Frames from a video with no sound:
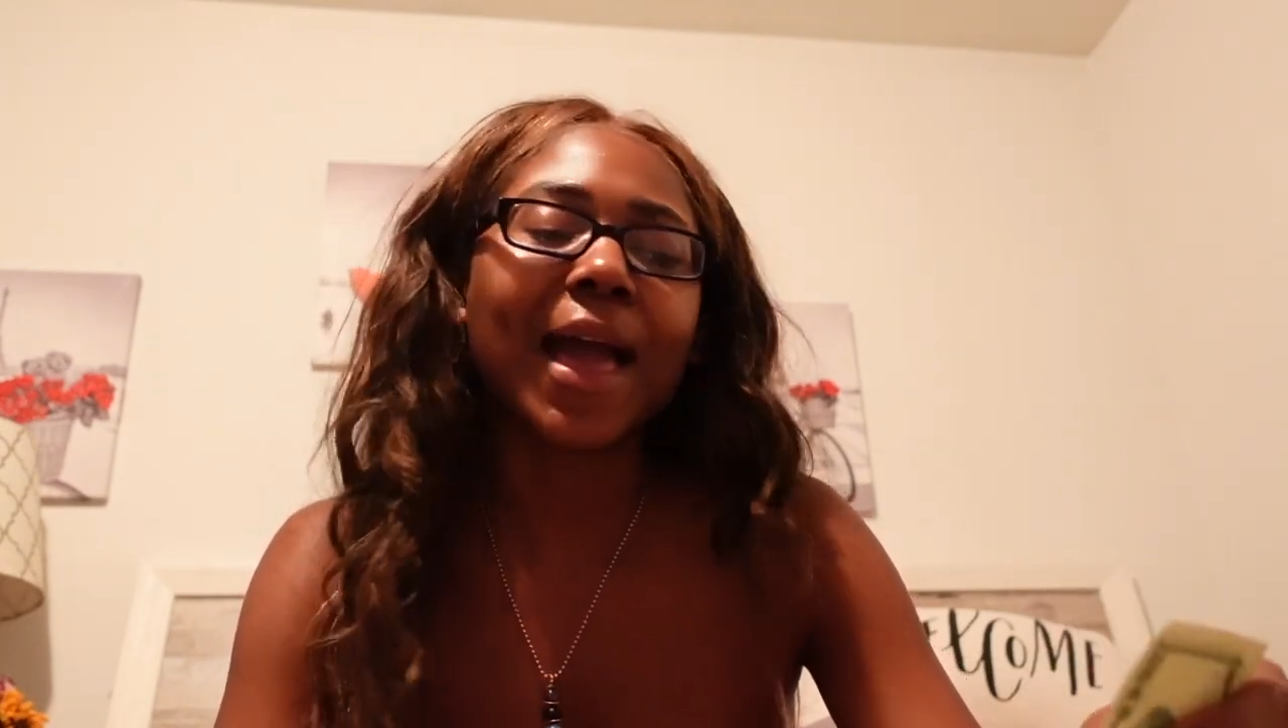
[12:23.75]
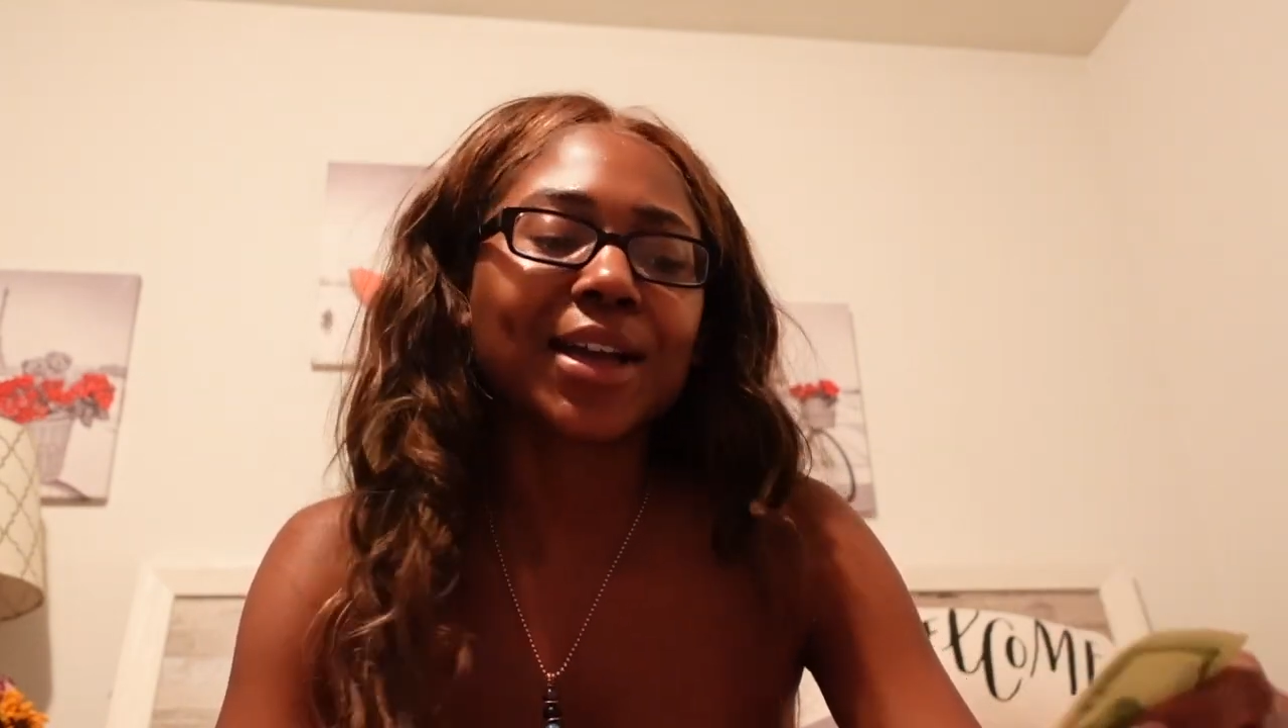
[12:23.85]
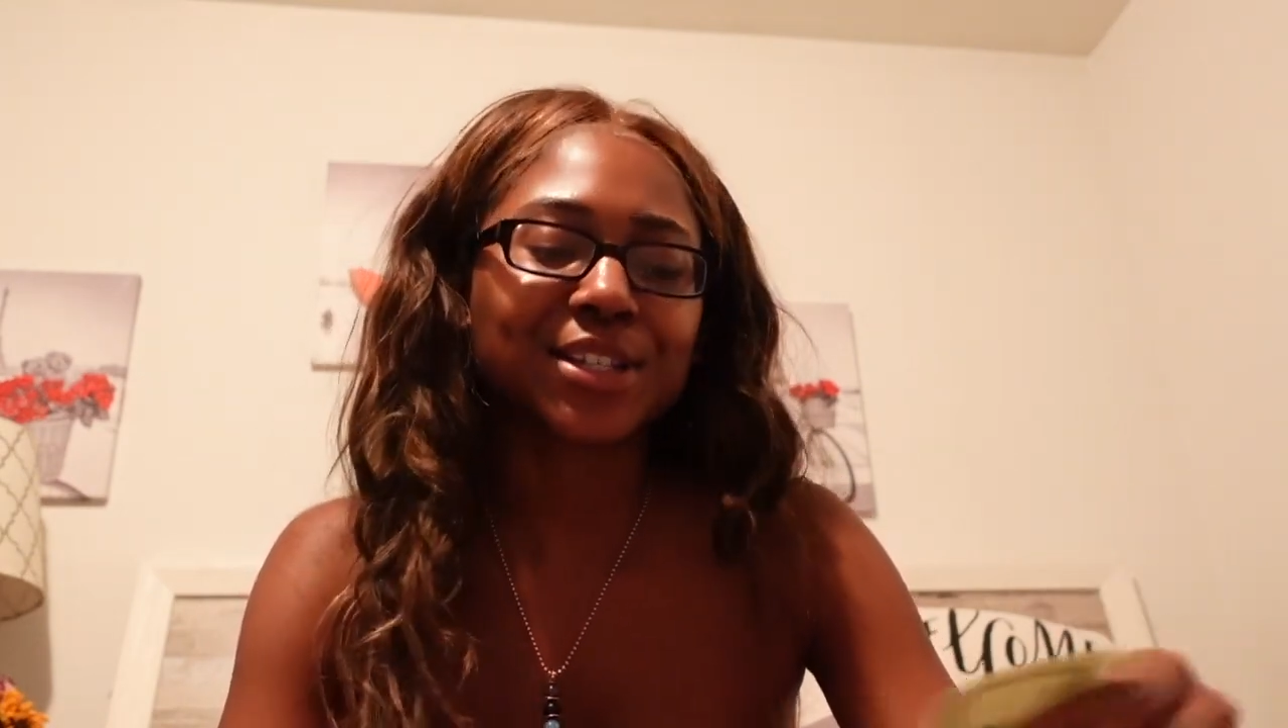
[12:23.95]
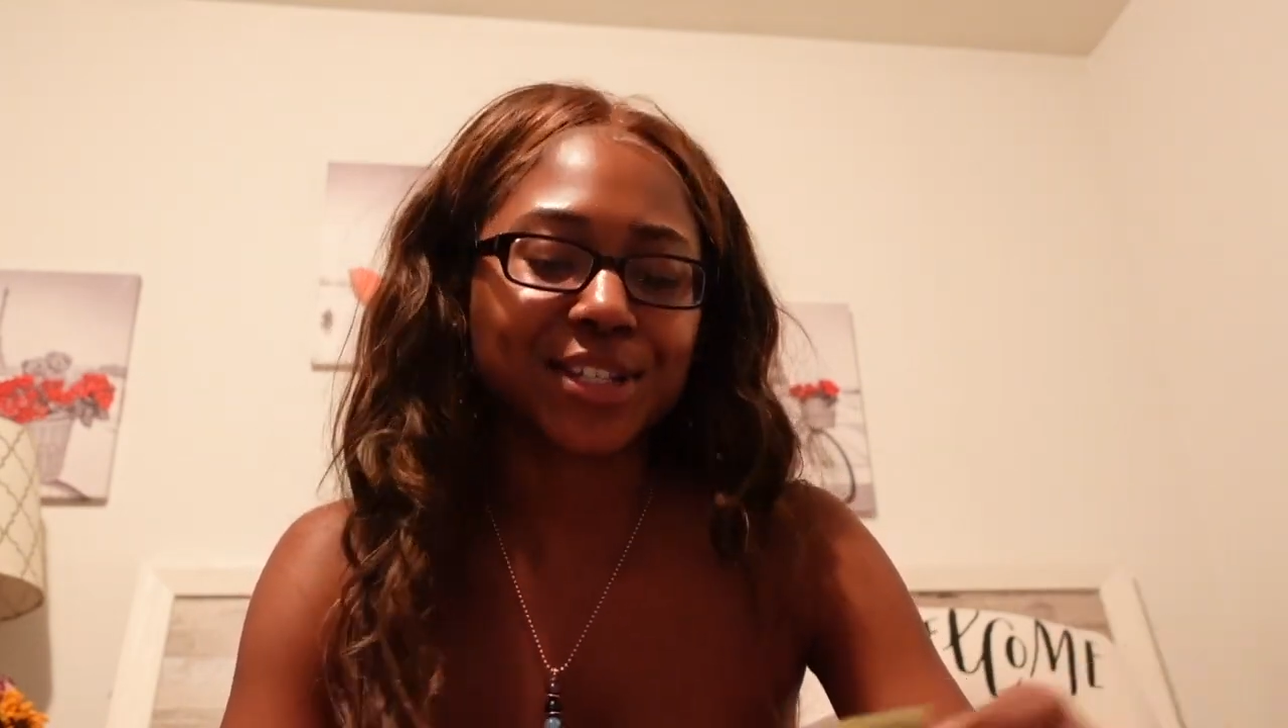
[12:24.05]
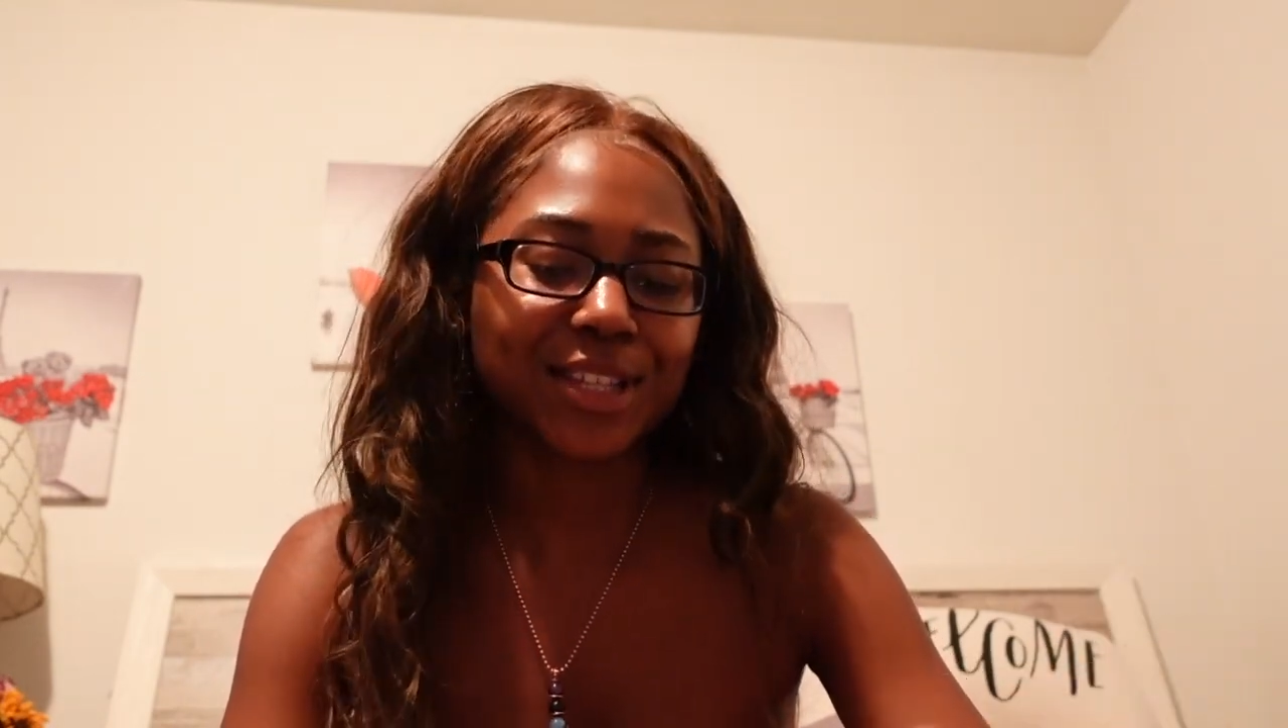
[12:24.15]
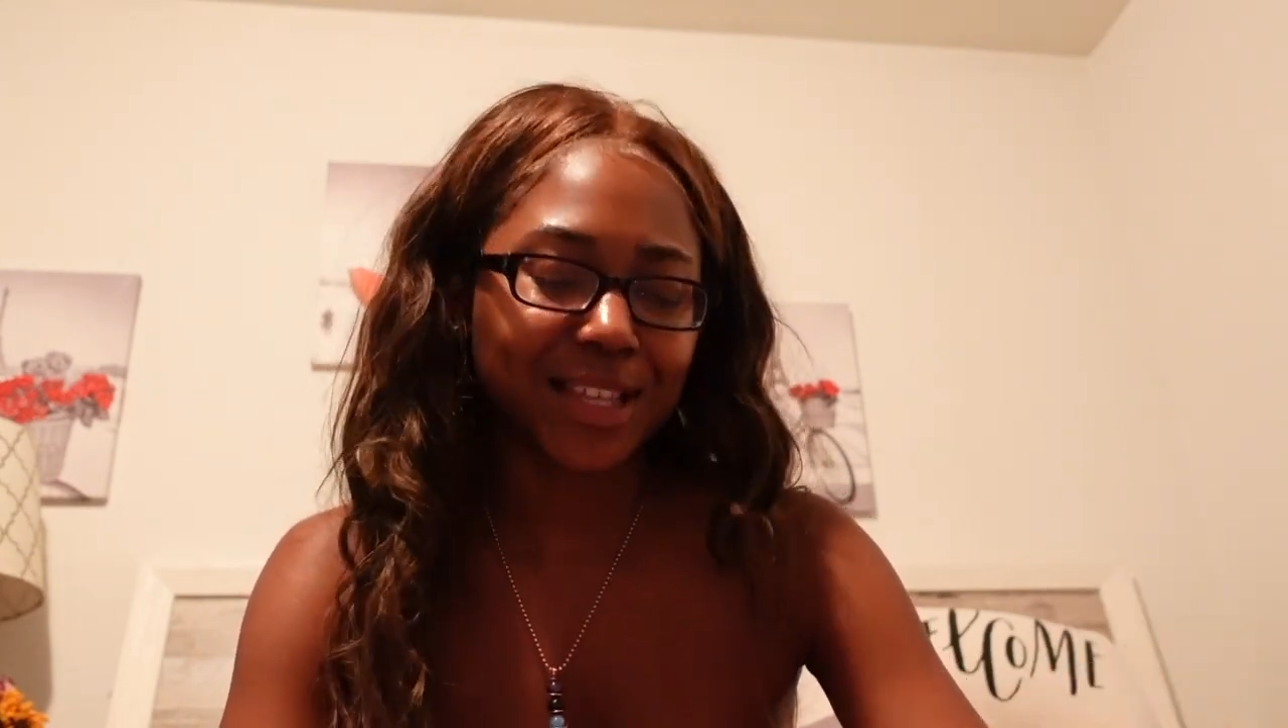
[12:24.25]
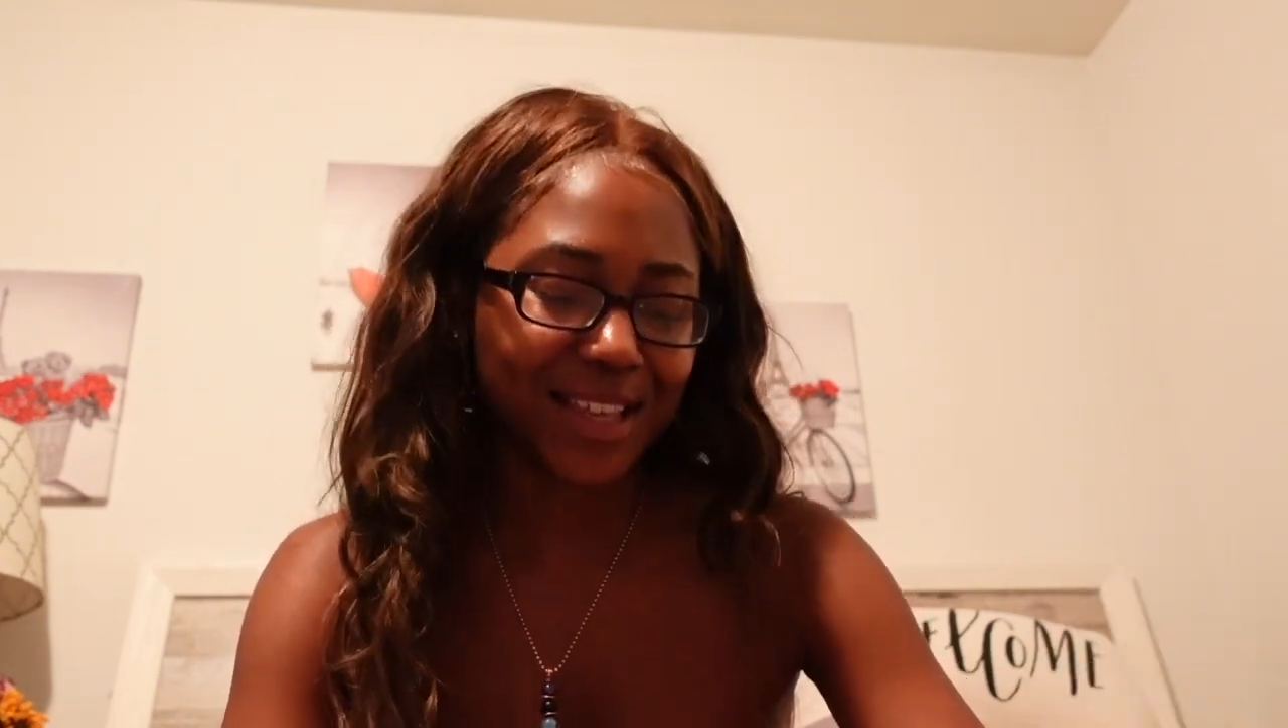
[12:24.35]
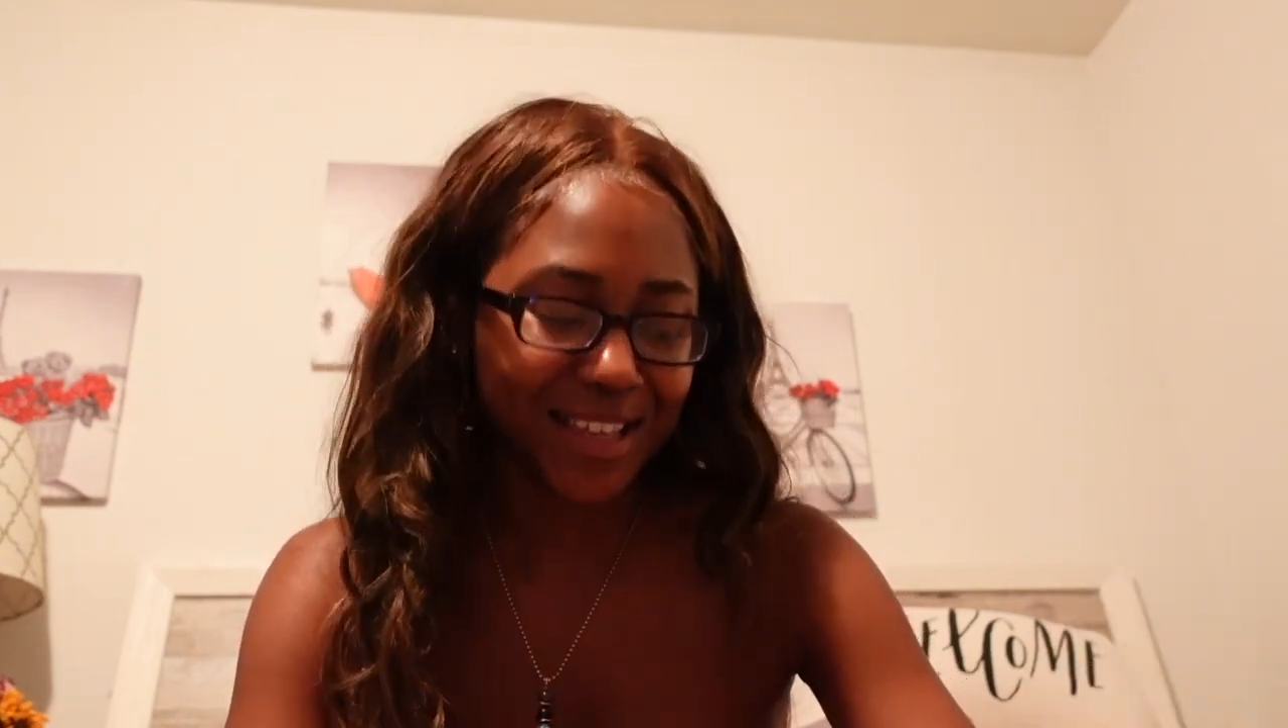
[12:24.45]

actually.